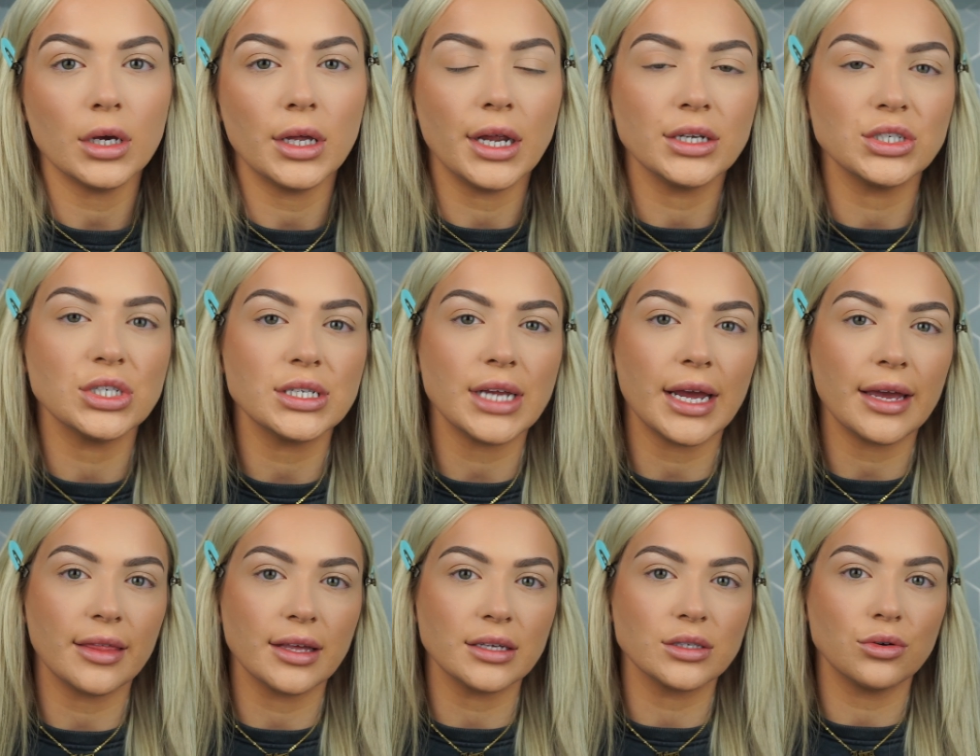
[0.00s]
And I just
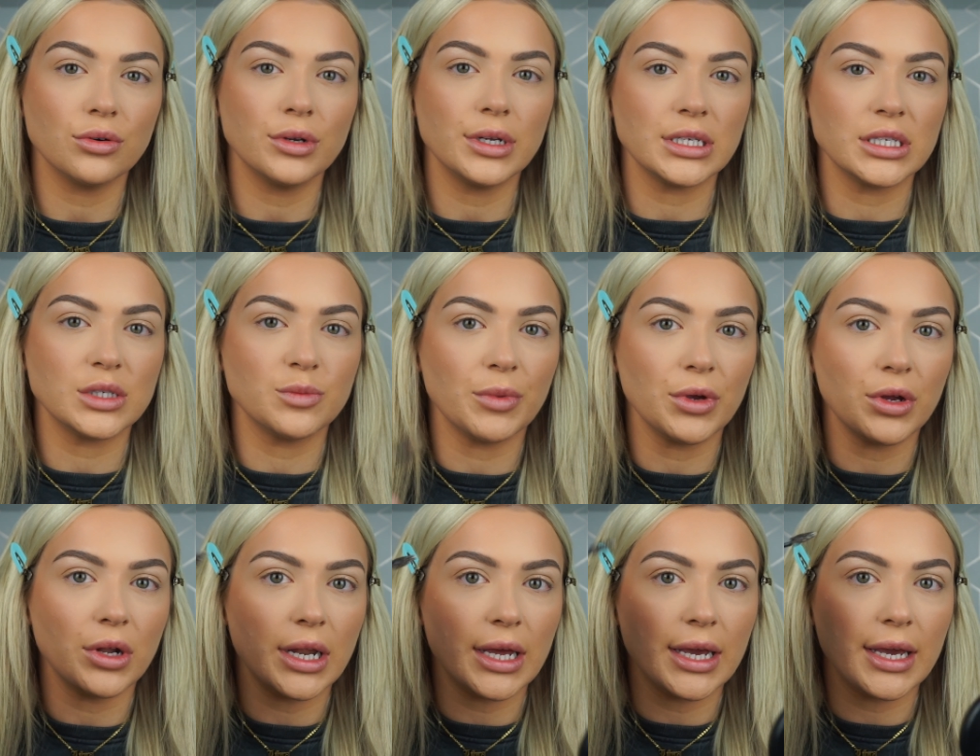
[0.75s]
take this Honest
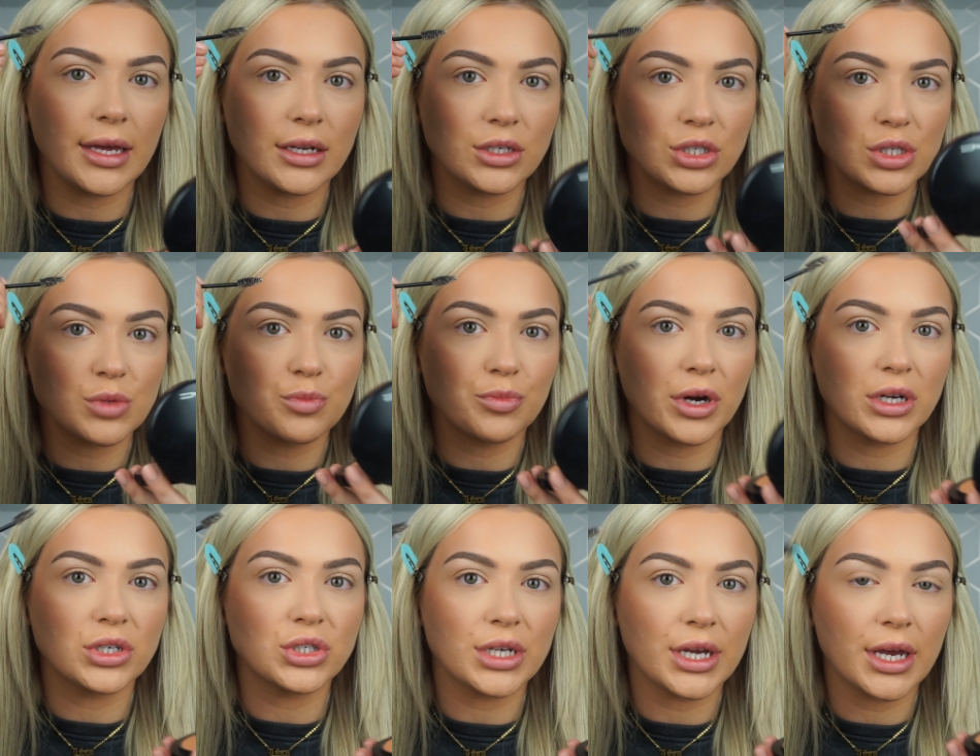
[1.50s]
Spoolie and just
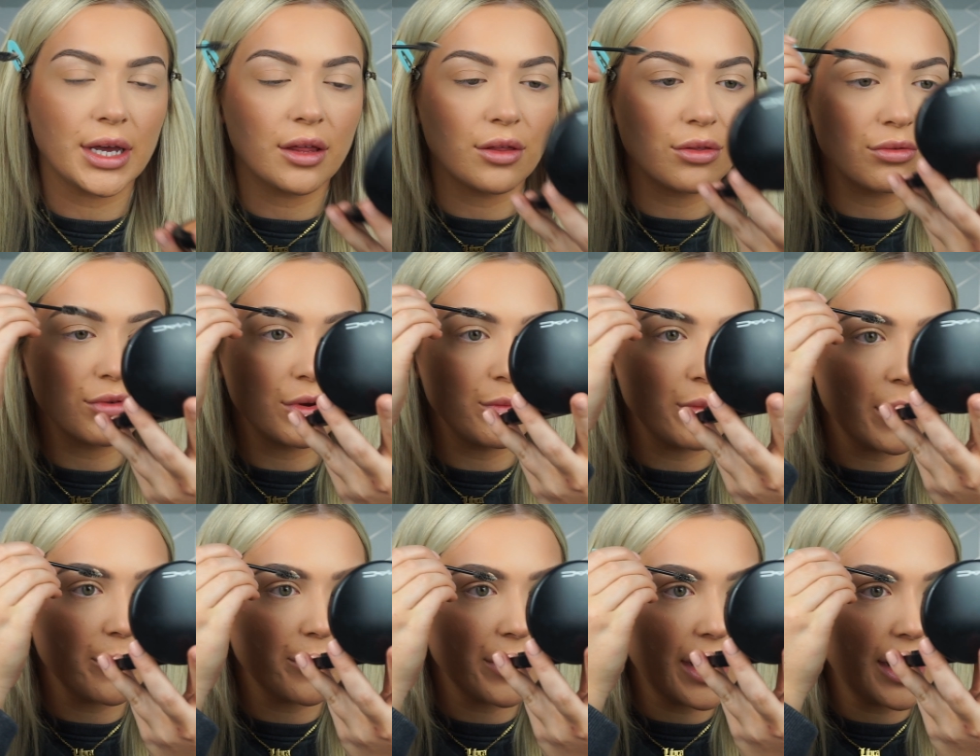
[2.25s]
brush it through
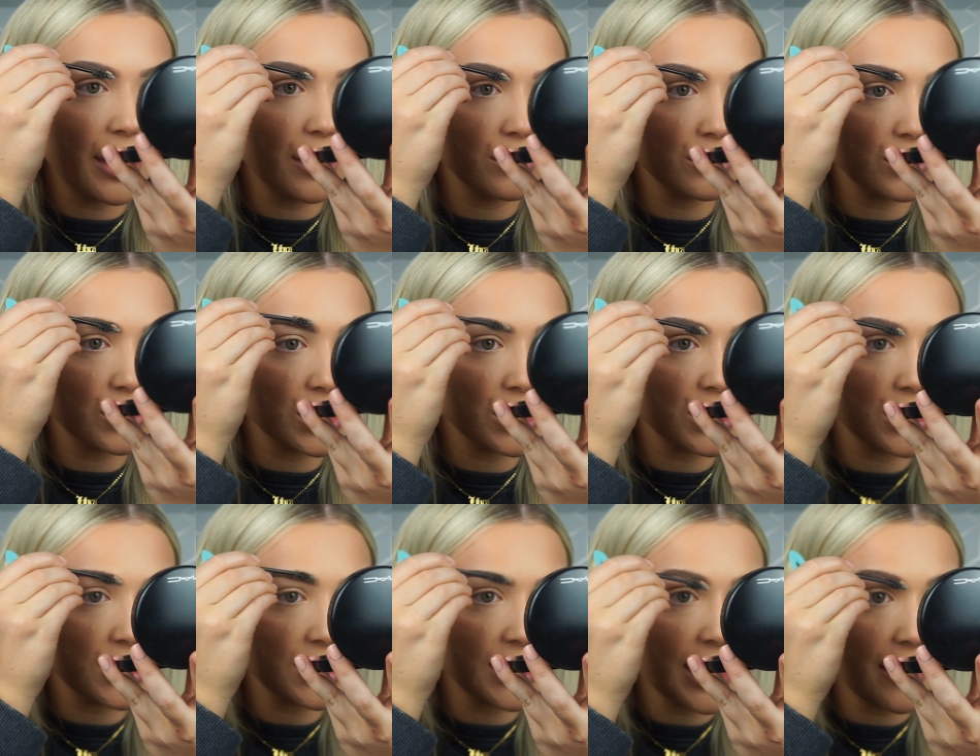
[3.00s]
my brows
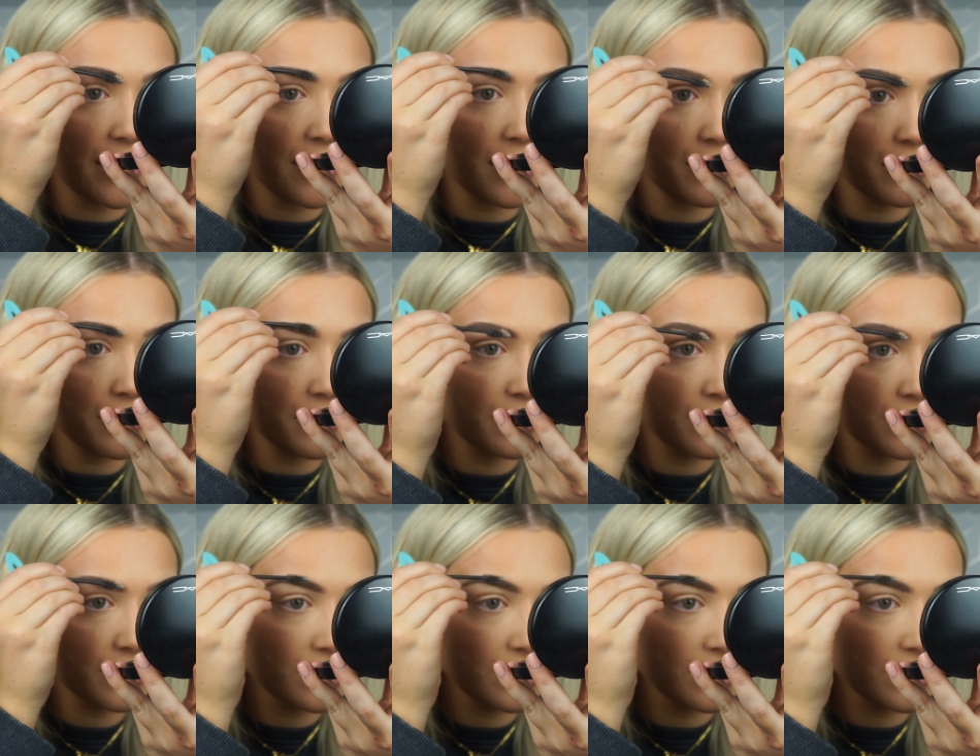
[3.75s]
just to set them.